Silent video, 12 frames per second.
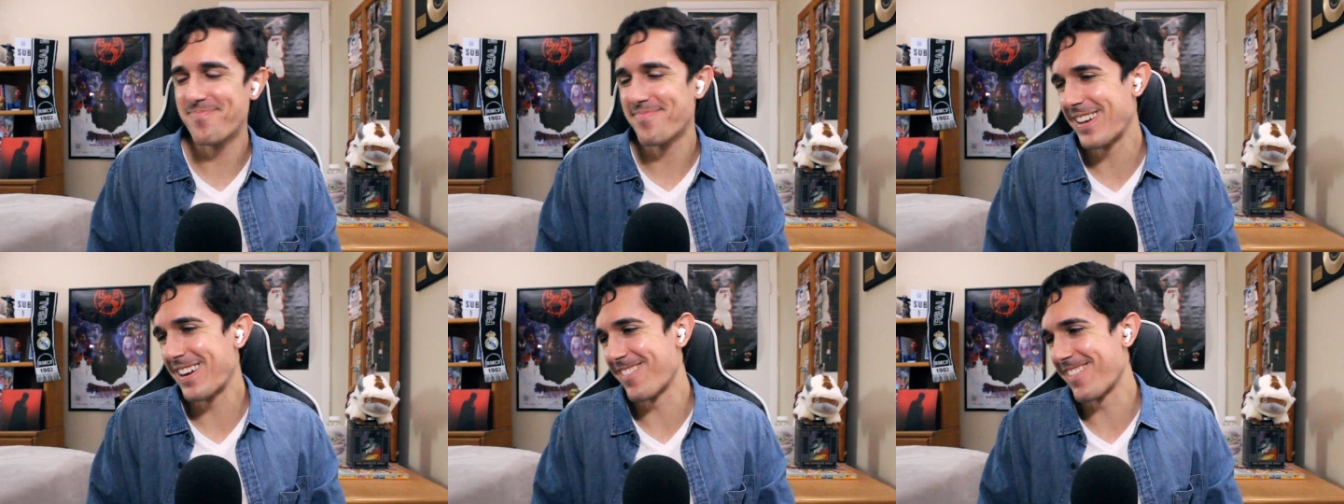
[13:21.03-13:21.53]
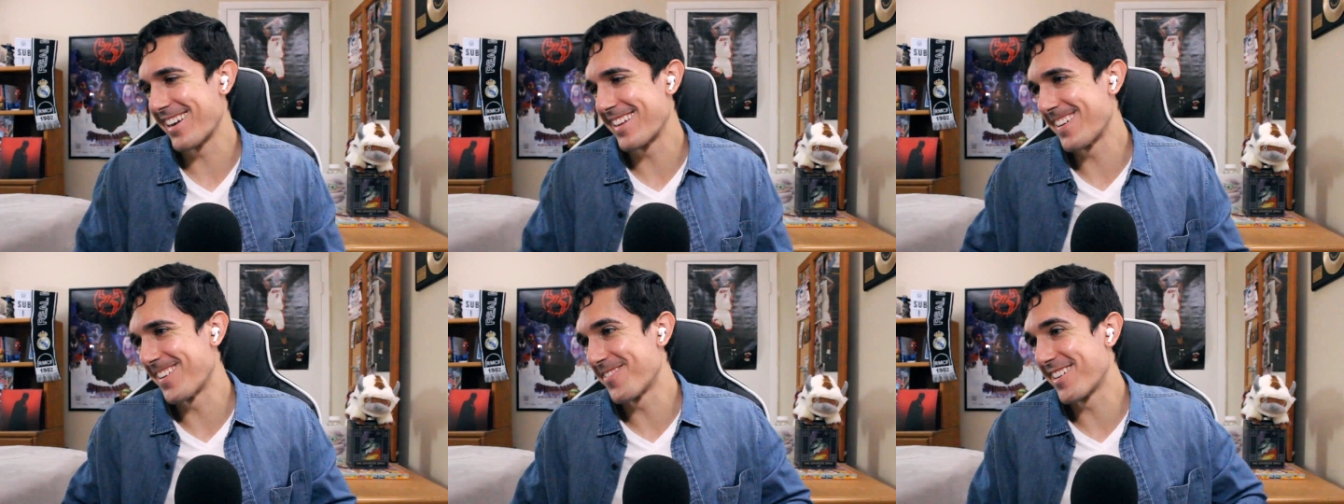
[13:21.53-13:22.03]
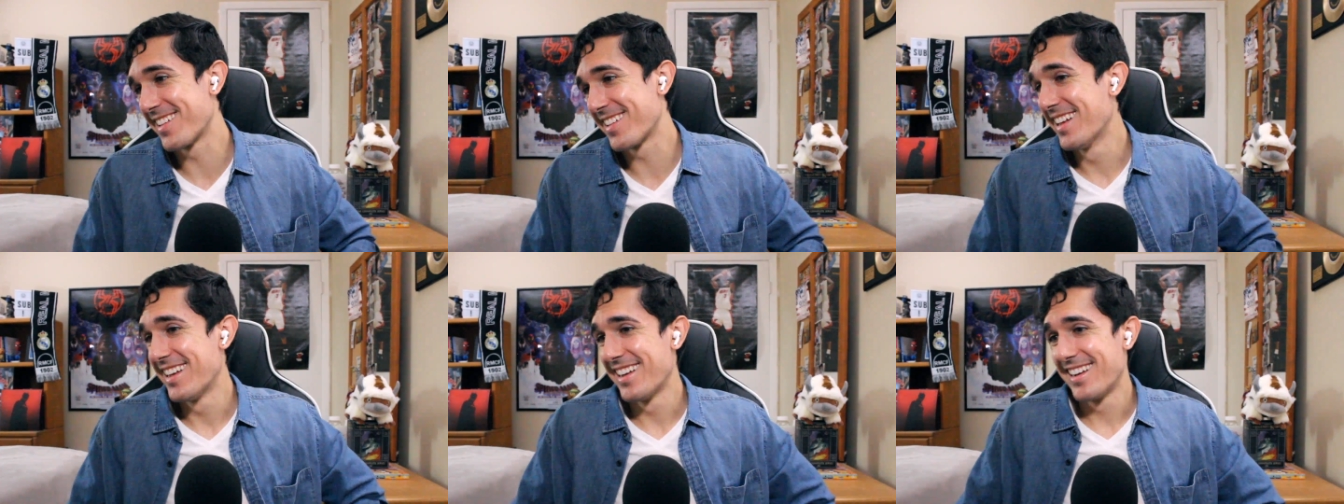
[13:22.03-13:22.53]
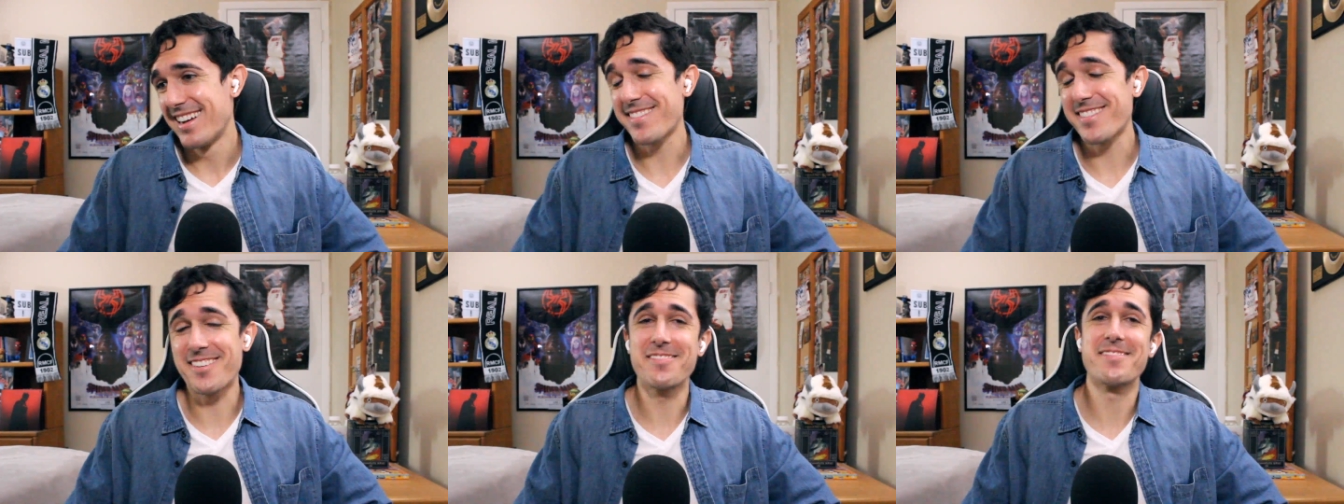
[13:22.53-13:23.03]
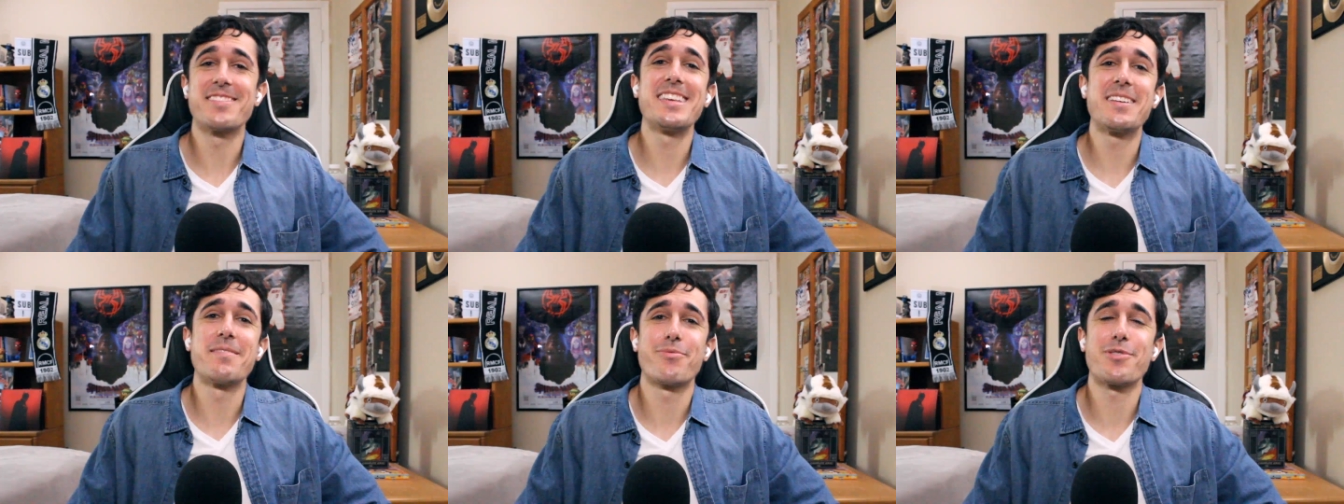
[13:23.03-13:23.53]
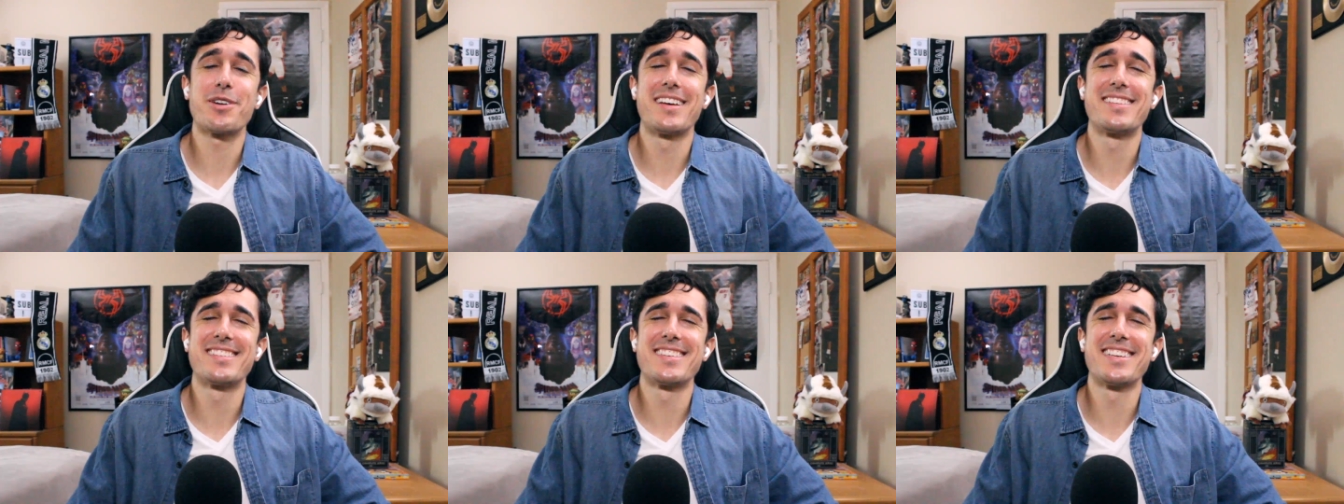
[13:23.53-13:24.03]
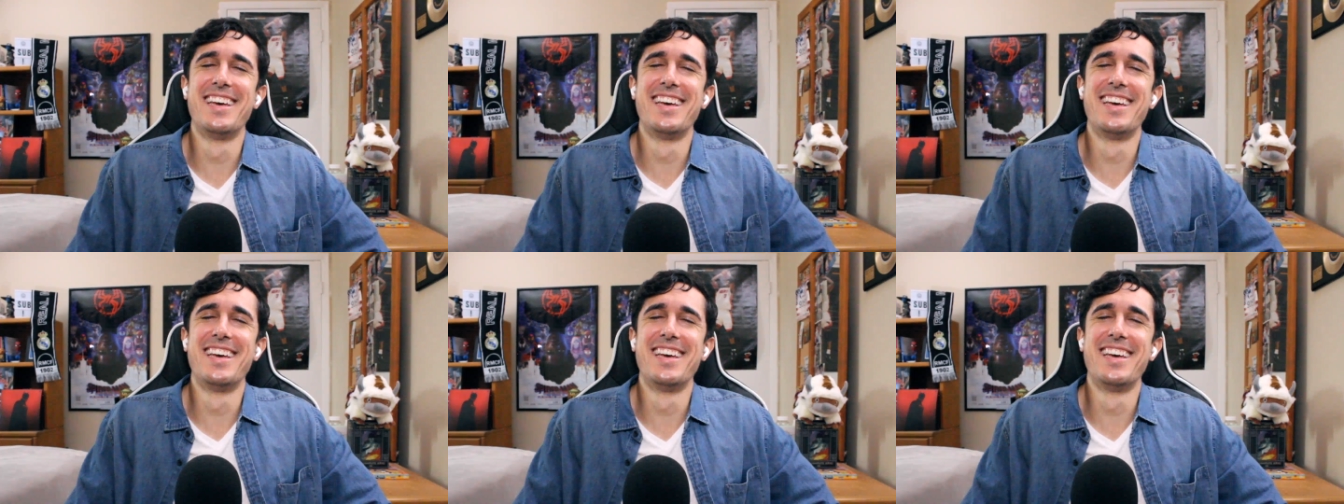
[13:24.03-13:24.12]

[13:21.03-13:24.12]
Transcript: Alrighty, y'all. Well, I'm going to go decompress.